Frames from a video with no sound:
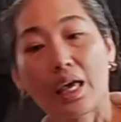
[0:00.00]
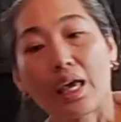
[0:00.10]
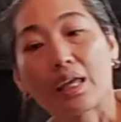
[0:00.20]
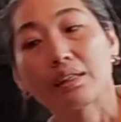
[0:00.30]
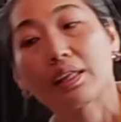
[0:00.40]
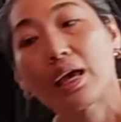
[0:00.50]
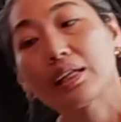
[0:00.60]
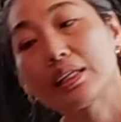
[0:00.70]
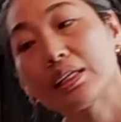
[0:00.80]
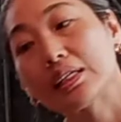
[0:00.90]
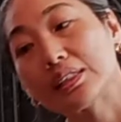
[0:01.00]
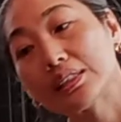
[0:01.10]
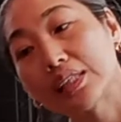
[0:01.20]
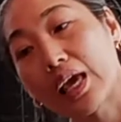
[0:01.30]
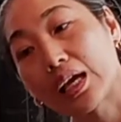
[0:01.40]
and that
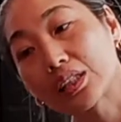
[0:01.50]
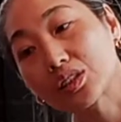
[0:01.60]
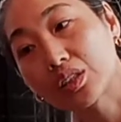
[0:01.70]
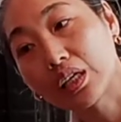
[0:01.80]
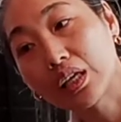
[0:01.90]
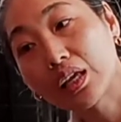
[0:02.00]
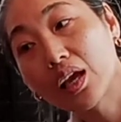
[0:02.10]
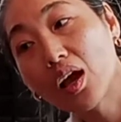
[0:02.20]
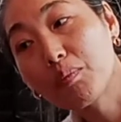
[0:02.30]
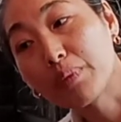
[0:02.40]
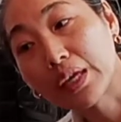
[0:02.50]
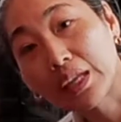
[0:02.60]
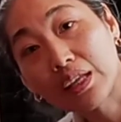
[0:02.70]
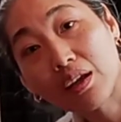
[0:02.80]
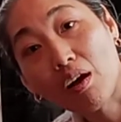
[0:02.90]
is actually
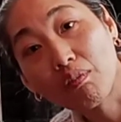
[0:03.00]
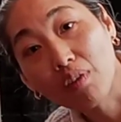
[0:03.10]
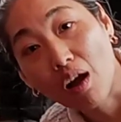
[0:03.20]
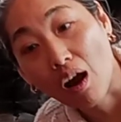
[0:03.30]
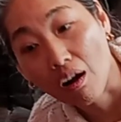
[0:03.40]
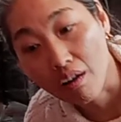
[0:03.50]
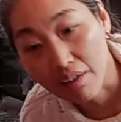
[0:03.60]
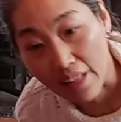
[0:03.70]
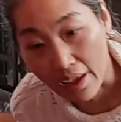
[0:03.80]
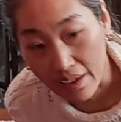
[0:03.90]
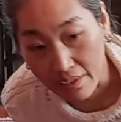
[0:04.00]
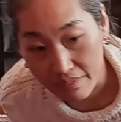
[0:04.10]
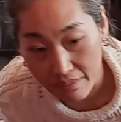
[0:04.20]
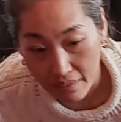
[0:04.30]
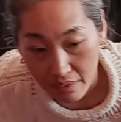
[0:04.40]
beginning of our
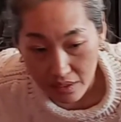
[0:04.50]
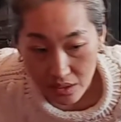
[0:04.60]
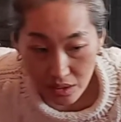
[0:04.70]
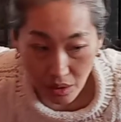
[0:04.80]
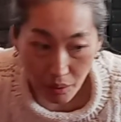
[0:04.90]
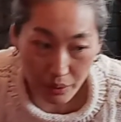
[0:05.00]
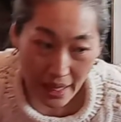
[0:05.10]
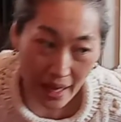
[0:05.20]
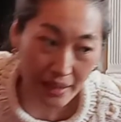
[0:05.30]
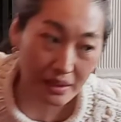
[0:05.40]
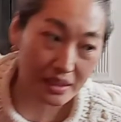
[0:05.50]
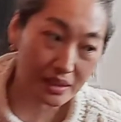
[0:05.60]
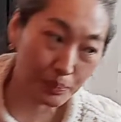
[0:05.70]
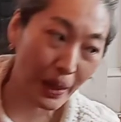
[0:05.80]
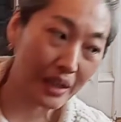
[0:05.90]
life. So that
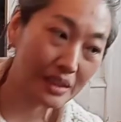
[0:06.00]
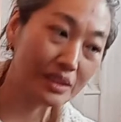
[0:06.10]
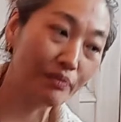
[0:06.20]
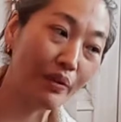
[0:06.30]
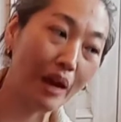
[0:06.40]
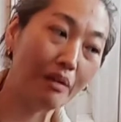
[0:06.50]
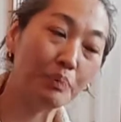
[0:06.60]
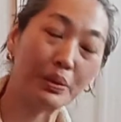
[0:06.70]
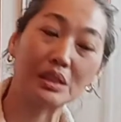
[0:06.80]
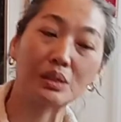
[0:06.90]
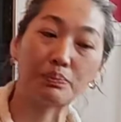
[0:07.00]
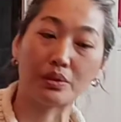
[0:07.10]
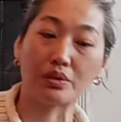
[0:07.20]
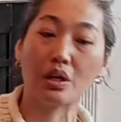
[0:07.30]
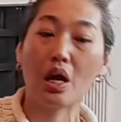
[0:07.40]
spot is very
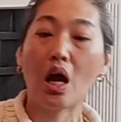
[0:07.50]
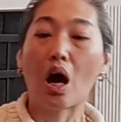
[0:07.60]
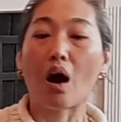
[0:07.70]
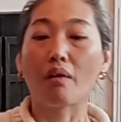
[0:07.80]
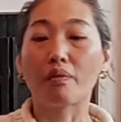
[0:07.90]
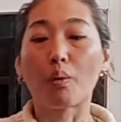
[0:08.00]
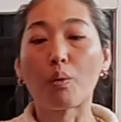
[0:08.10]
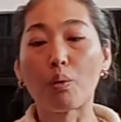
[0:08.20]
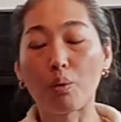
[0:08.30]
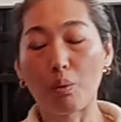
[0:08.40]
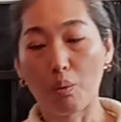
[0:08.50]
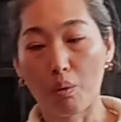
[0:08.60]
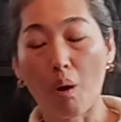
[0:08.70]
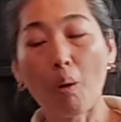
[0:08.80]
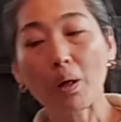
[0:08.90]
principle of
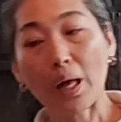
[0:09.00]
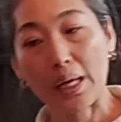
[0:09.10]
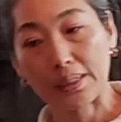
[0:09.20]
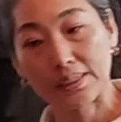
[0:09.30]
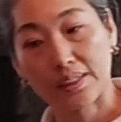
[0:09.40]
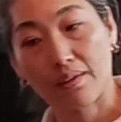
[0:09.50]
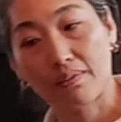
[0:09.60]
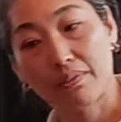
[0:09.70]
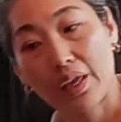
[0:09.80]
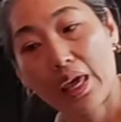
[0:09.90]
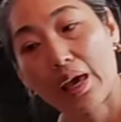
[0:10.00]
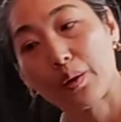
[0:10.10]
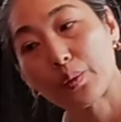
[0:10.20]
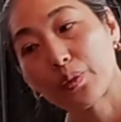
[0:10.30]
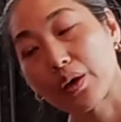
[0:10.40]
all kinds of
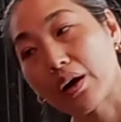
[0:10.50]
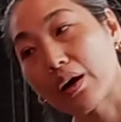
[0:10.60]
health,